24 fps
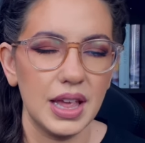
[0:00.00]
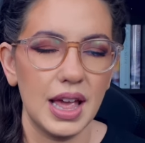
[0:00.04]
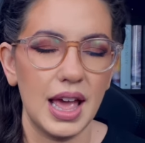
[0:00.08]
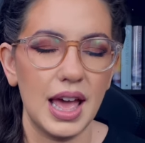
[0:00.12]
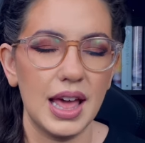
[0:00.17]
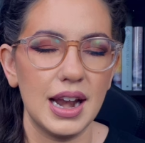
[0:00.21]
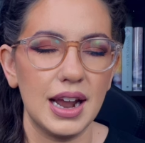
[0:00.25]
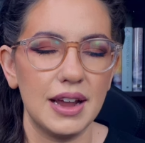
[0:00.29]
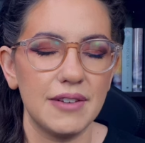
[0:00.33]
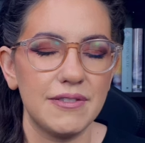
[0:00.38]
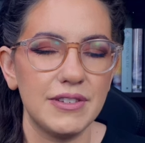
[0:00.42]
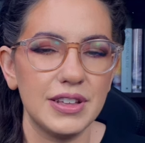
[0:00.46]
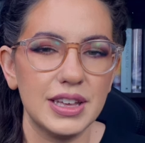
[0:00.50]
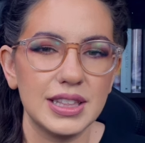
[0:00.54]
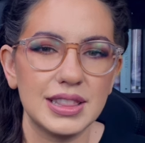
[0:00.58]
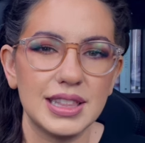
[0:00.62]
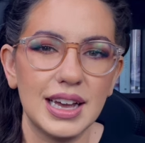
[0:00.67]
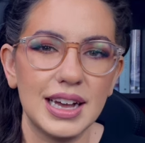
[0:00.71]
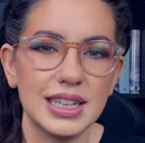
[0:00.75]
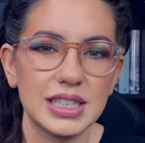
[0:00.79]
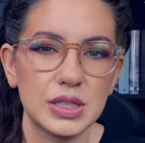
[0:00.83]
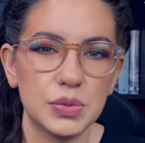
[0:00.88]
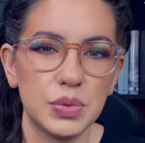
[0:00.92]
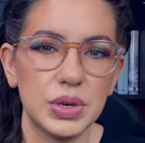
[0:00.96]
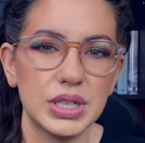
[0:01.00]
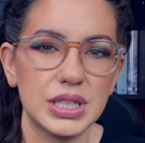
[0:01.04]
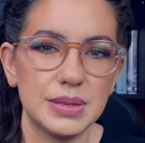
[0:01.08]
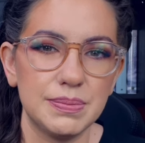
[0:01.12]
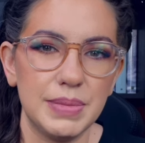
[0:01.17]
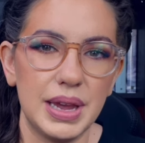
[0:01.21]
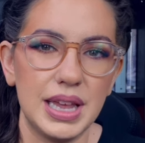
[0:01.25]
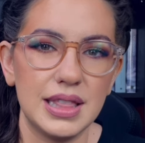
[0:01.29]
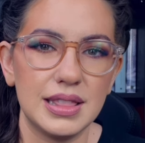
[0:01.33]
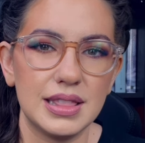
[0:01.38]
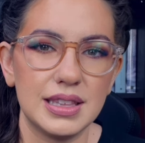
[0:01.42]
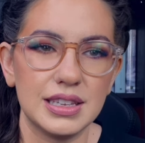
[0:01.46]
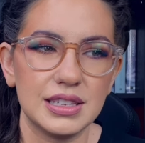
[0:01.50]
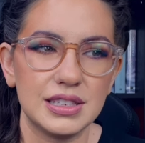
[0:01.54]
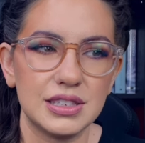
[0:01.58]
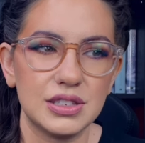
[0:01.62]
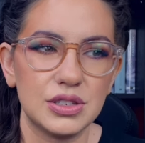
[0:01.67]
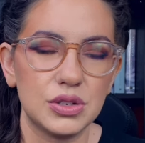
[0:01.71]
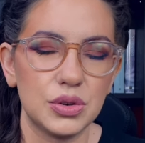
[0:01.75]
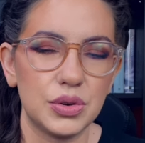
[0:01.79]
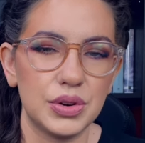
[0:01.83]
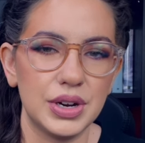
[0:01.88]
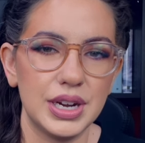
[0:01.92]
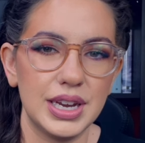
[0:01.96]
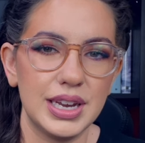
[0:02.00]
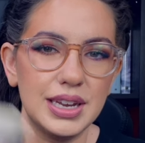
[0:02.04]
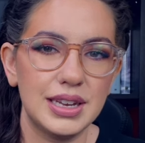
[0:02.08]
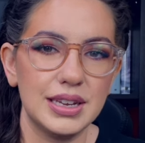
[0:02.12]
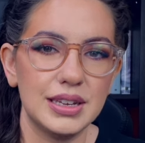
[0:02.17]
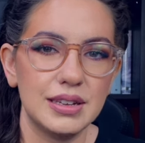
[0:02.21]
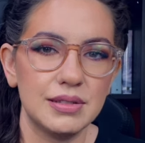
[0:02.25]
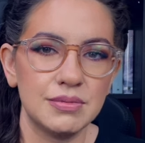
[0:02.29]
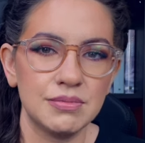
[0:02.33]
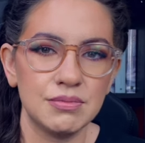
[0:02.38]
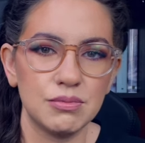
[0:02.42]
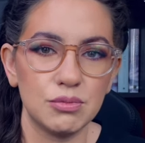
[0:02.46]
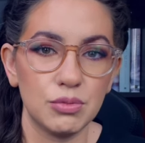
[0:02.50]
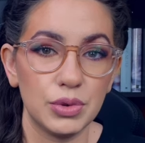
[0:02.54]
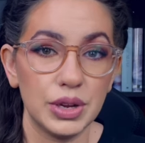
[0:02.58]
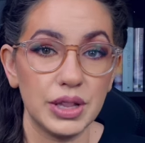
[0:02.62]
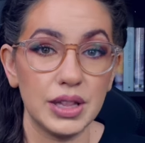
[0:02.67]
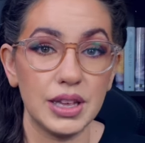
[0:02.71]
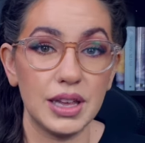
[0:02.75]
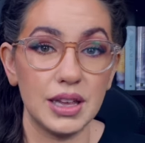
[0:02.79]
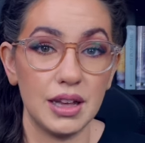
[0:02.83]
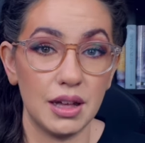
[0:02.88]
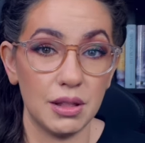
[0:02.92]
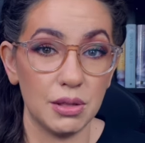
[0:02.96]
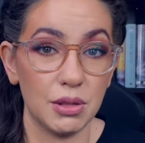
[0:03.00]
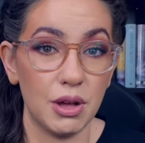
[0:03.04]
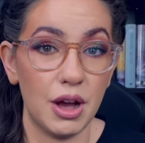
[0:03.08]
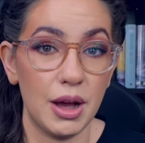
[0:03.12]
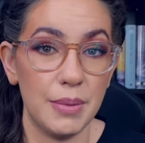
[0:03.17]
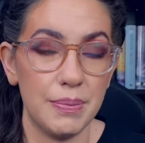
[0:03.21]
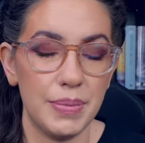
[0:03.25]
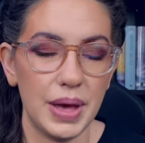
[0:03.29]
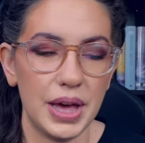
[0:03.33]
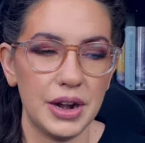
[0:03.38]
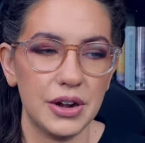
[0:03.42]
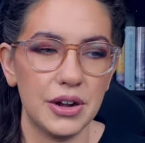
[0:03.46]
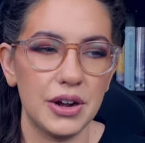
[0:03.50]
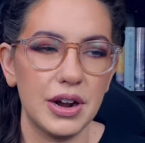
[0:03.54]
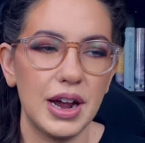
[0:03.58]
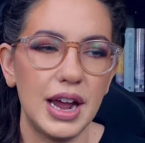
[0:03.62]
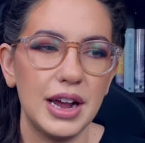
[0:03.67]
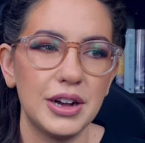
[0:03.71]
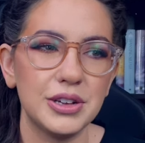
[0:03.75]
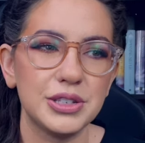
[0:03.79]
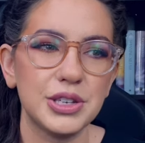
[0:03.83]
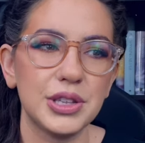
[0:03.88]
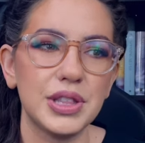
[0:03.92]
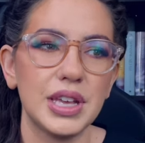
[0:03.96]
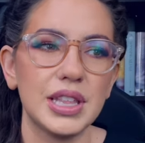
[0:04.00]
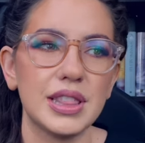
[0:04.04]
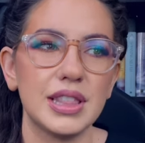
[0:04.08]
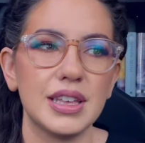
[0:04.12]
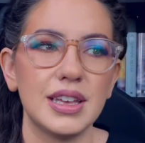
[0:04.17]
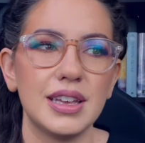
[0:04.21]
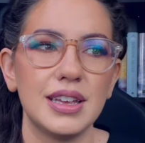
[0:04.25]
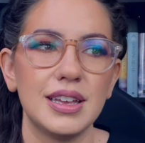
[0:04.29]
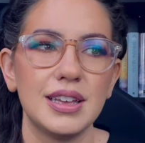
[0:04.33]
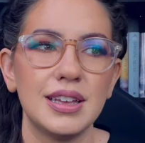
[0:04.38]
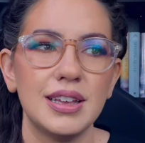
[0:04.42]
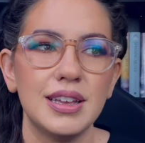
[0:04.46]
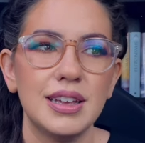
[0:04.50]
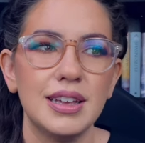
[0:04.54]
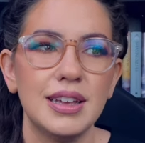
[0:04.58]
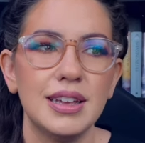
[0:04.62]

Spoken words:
And I feel like that's what's made this story really a lot better. I also think the